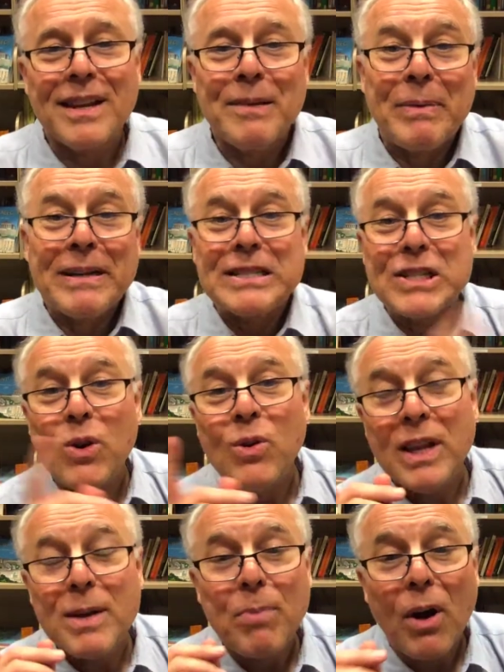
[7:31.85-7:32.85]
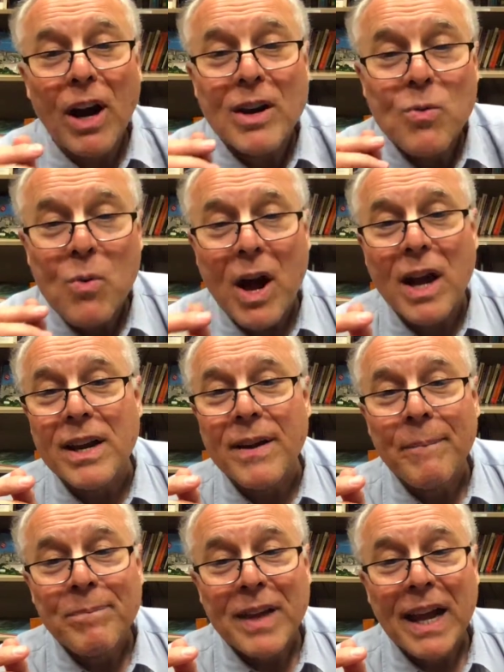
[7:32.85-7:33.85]
But it's only part one,
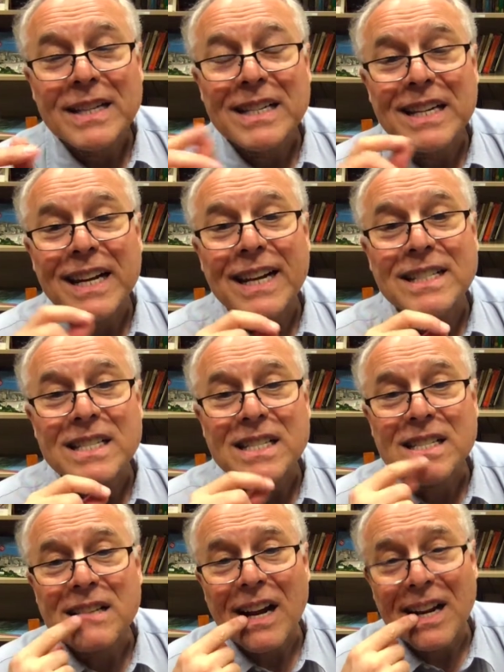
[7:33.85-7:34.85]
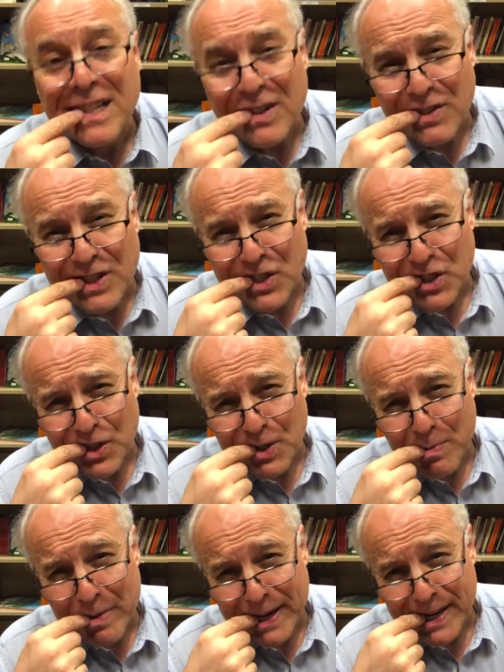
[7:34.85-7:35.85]
and it gets kind of
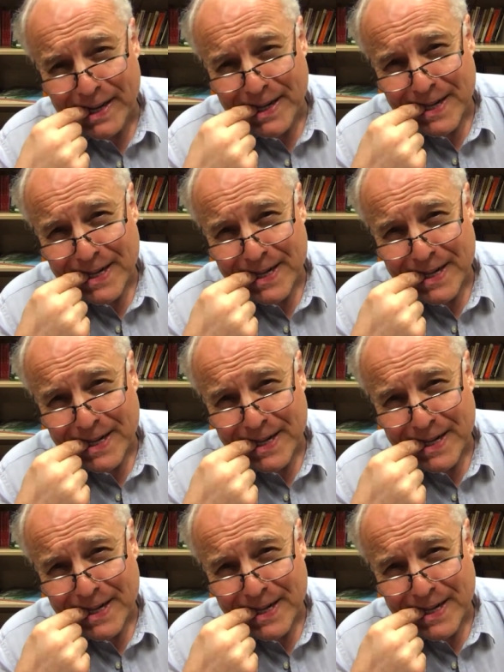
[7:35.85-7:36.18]
disturbing